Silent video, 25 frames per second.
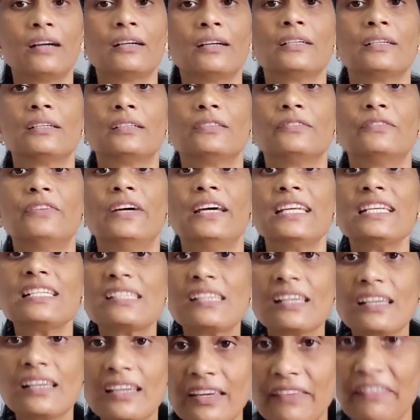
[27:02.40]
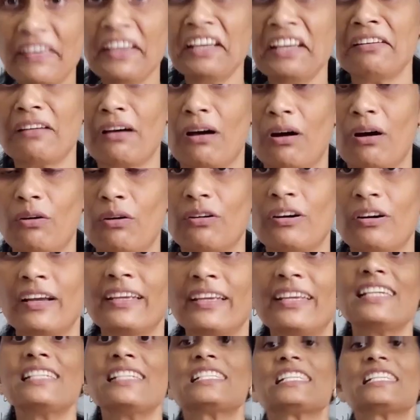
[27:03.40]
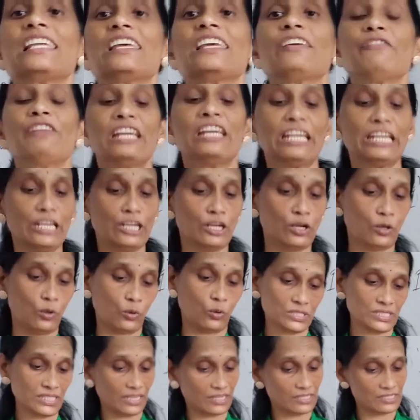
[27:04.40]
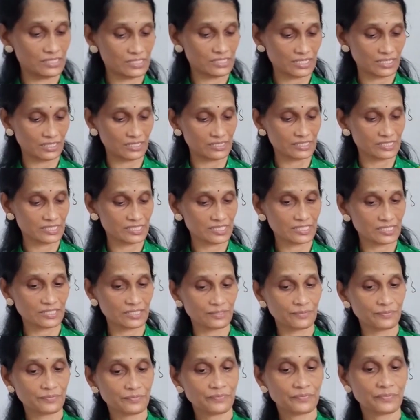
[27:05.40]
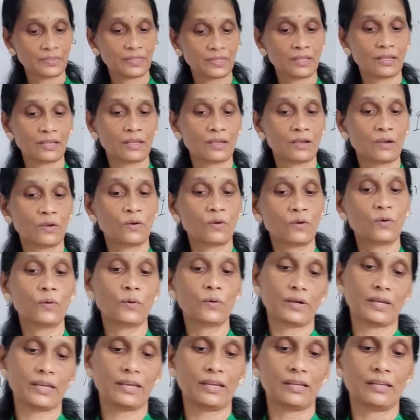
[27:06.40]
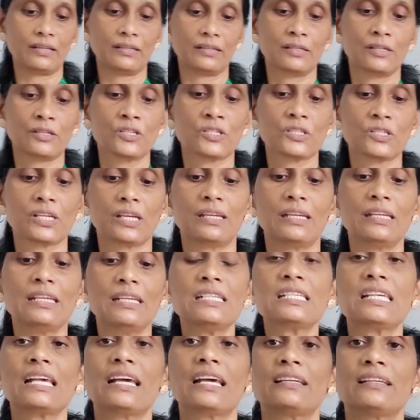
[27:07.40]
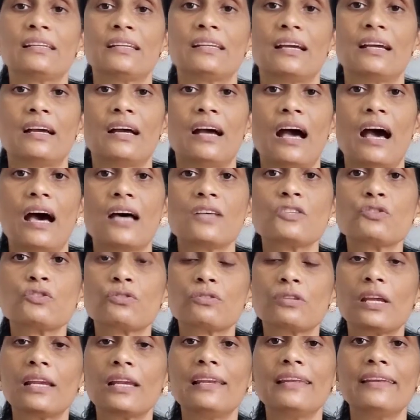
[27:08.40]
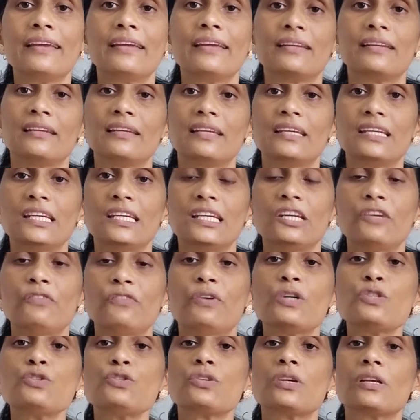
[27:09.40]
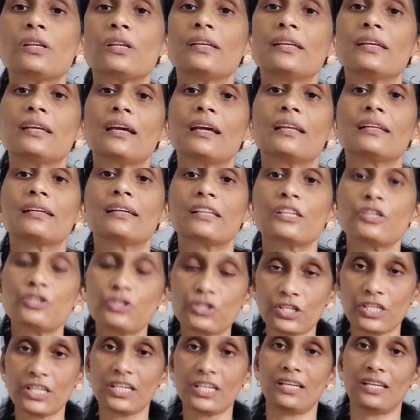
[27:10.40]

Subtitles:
Where is he living now? He is living in Los Angeles. Okay. So he is an Australian evangelical Christian.